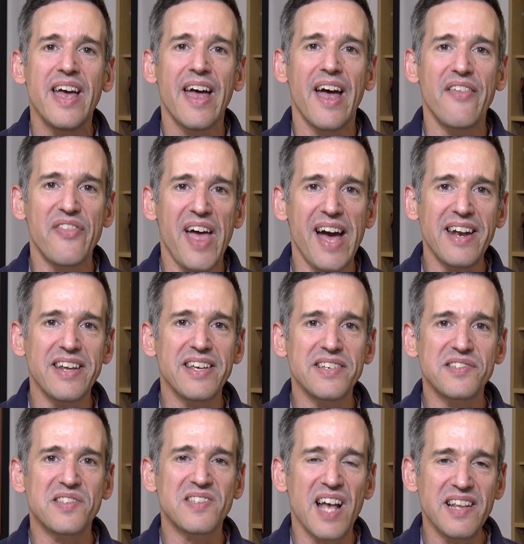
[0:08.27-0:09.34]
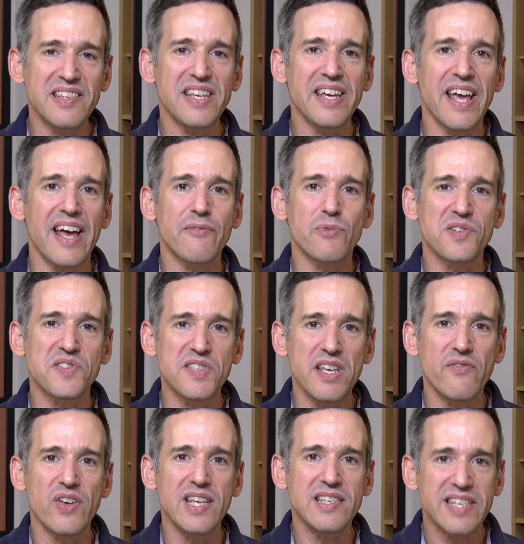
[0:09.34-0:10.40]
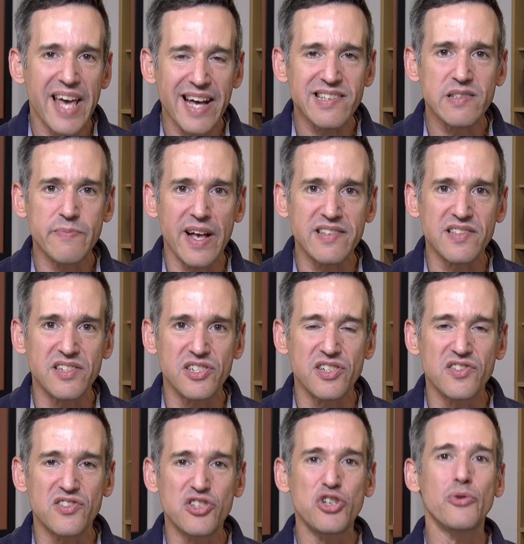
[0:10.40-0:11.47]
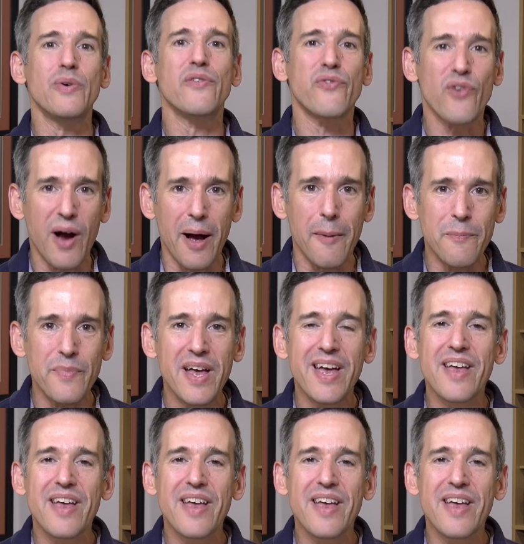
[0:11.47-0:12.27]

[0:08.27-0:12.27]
and that is sending and receiving text messages to and from